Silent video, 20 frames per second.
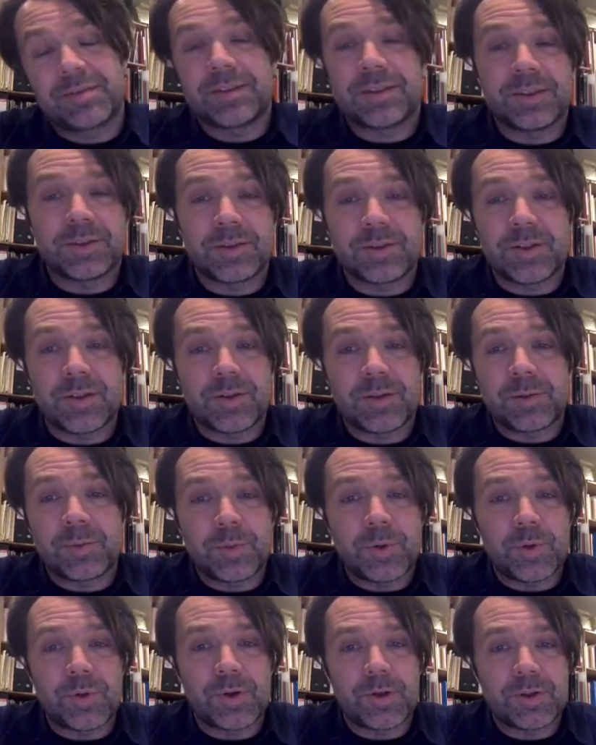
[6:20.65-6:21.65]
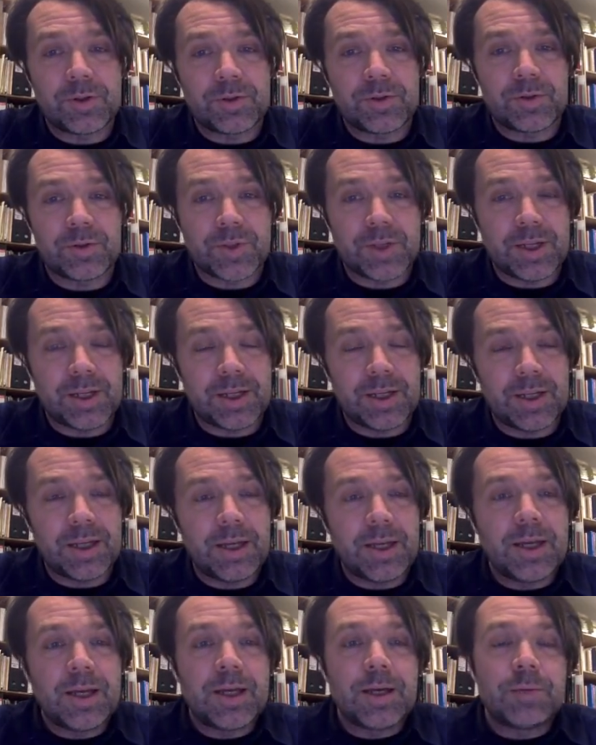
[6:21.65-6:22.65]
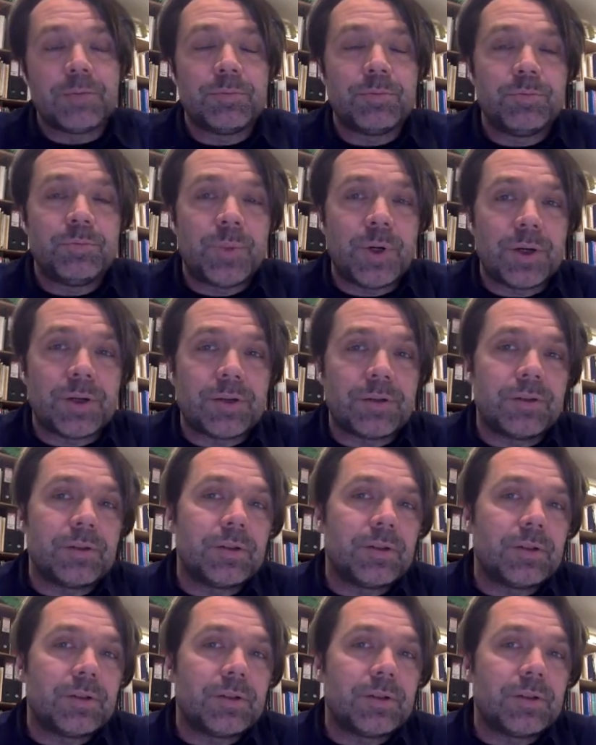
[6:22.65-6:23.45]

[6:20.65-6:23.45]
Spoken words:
There's nothing more to say. But